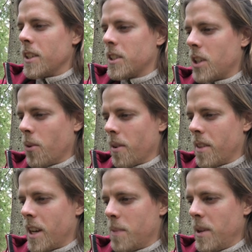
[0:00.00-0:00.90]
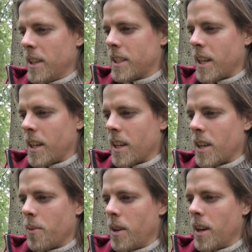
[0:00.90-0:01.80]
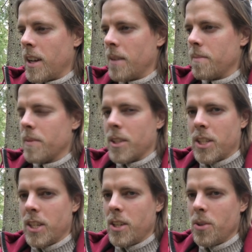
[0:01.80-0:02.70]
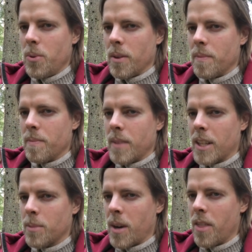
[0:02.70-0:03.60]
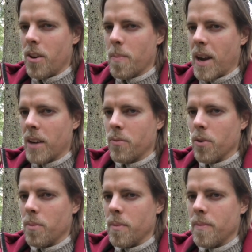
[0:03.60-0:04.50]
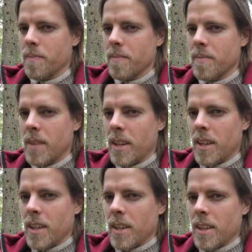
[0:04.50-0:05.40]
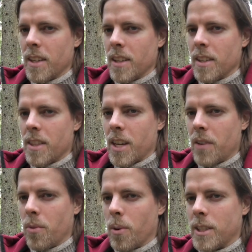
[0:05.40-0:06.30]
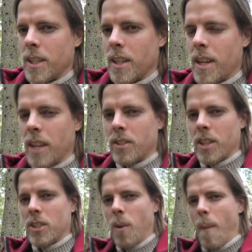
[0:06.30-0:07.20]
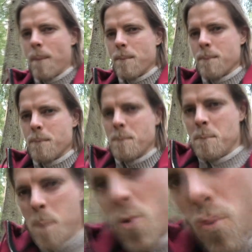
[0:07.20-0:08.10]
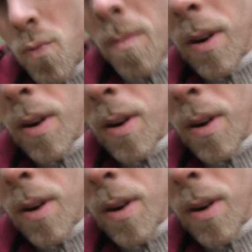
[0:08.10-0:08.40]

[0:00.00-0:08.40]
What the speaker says: So, that being said, I will see you at some other platform. Thank you for watching. XXO. Boom.